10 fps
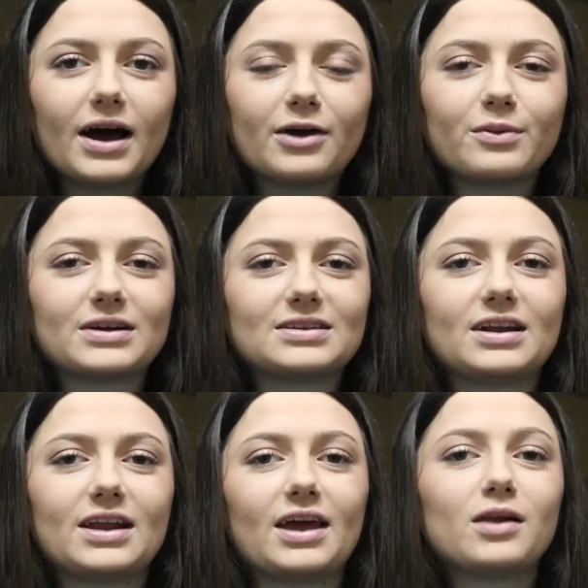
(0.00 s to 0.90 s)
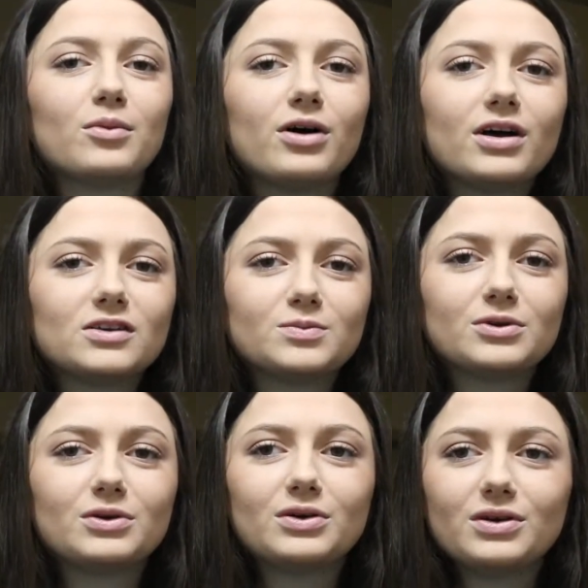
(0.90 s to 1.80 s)
I worked at an animal
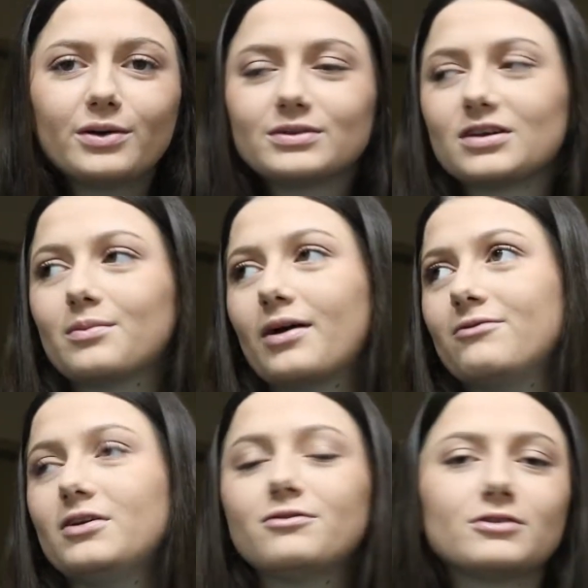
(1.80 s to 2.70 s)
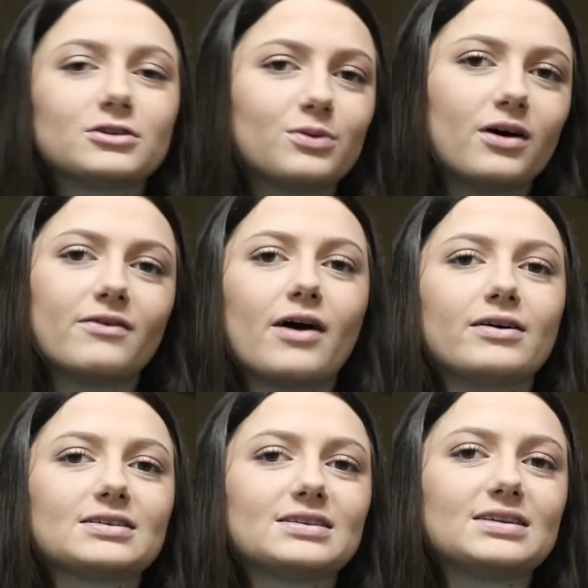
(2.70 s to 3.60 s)
hospital. I was on my feet for 12
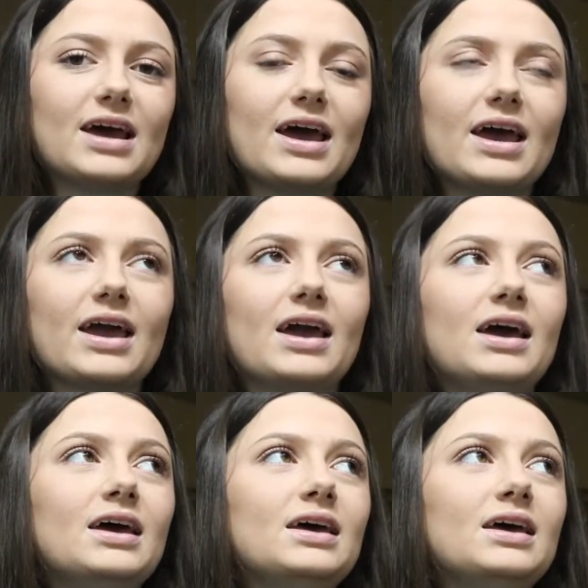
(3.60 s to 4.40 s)
hours a day.